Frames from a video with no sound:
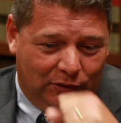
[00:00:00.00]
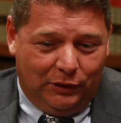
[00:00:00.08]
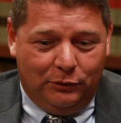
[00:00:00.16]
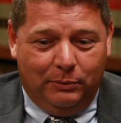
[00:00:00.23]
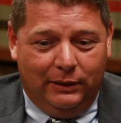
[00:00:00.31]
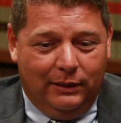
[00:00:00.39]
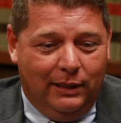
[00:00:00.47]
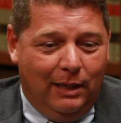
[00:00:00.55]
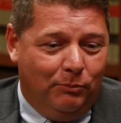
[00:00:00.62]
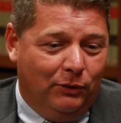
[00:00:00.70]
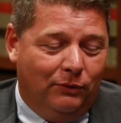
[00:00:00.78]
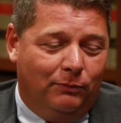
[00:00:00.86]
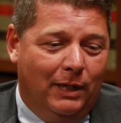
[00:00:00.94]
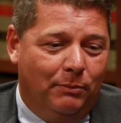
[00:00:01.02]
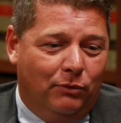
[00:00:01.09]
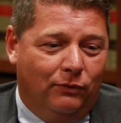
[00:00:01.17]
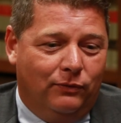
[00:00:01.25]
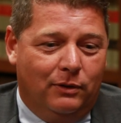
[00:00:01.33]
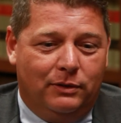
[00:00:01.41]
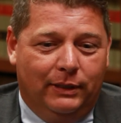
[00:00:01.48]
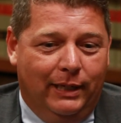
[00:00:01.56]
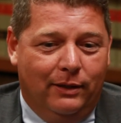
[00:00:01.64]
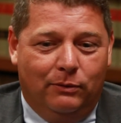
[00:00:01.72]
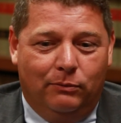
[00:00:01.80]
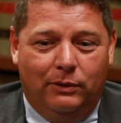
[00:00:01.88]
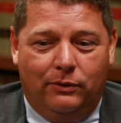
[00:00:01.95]
Excuse me. Did not put the April 1st
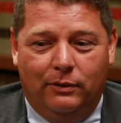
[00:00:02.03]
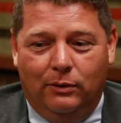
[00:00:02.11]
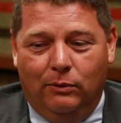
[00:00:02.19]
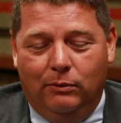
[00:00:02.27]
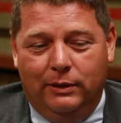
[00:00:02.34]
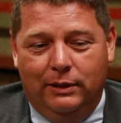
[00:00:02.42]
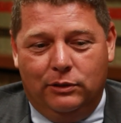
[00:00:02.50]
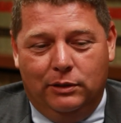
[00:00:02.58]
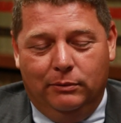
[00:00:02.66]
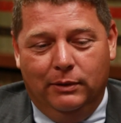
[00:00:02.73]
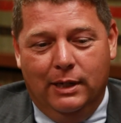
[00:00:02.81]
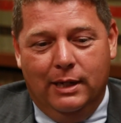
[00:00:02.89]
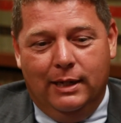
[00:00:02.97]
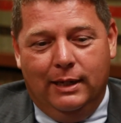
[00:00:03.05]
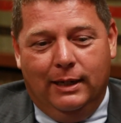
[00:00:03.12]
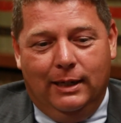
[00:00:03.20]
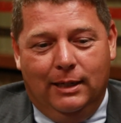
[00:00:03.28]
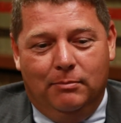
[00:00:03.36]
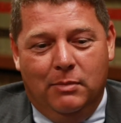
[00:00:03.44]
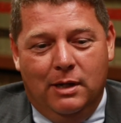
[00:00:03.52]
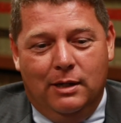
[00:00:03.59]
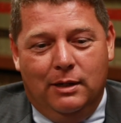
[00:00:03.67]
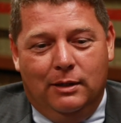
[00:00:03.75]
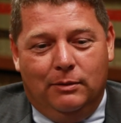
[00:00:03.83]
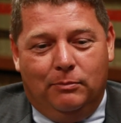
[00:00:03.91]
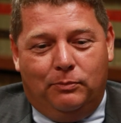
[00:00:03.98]
together with the whole issue. Um,
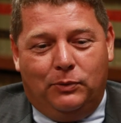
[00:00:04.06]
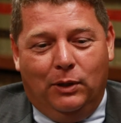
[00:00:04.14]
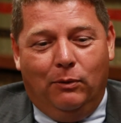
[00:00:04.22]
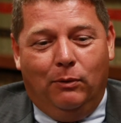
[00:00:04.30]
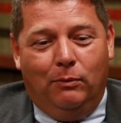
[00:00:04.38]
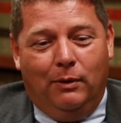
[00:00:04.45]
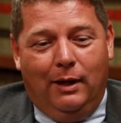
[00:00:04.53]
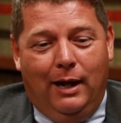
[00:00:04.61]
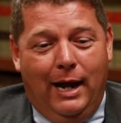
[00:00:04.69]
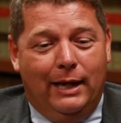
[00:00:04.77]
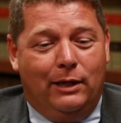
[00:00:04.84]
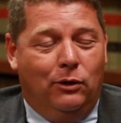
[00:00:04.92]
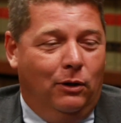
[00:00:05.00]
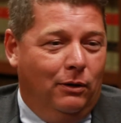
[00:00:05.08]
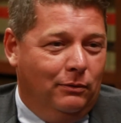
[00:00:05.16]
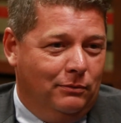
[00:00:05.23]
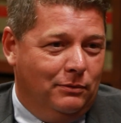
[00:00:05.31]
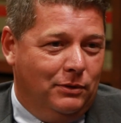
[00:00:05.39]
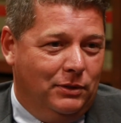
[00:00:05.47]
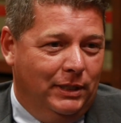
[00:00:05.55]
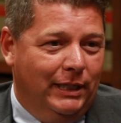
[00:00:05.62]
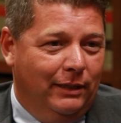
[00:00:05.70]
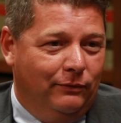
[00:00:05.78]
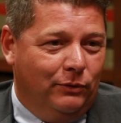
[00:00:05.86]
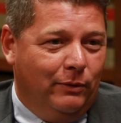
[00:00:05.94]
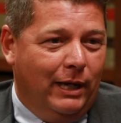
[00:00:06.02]
so I called
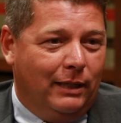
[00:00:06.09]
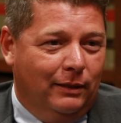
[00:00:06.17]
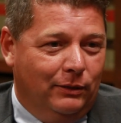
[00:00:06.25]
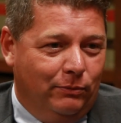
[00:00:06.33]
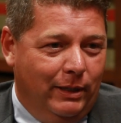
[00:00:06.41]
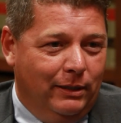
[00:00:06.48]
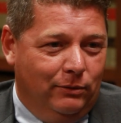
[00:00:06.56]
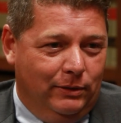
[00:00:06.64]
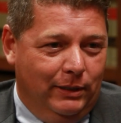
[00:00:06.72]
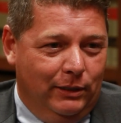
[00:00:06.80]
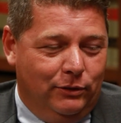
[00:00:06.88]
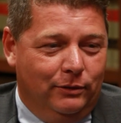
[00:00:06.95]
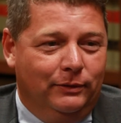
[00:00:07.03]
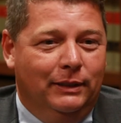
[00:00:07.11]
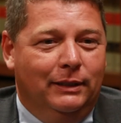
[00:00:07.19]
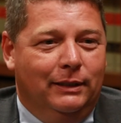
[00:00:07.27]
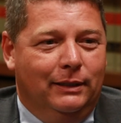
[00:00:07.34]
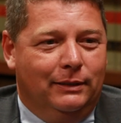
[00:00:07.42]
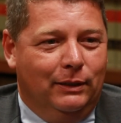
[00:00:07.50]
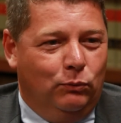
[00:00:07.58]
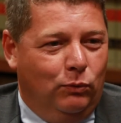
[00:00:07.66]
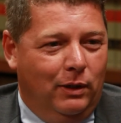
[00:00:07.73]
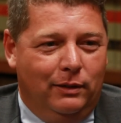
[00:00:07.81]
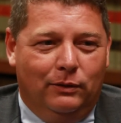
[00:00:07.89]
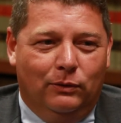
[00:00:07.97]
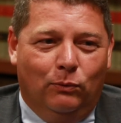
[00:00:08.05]
Steve directly at the radio station and said,
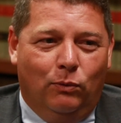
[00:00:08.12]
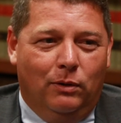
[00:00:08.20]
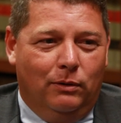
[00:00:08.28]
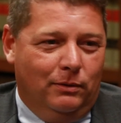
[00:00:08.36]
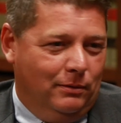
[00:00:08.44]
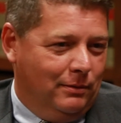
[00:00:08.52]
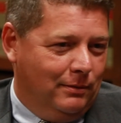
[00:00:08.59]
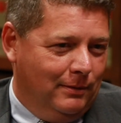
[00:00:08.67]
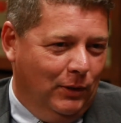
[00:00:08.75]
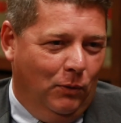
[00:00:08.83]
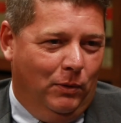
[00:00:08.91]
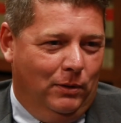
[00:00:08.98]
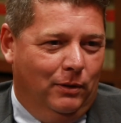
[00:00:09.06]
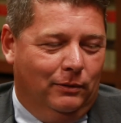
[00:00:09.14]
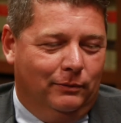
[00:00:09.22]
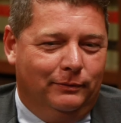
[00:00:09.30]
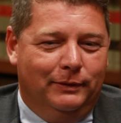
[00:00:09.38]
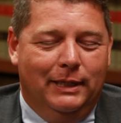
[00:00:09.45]
"What in the world is going on?"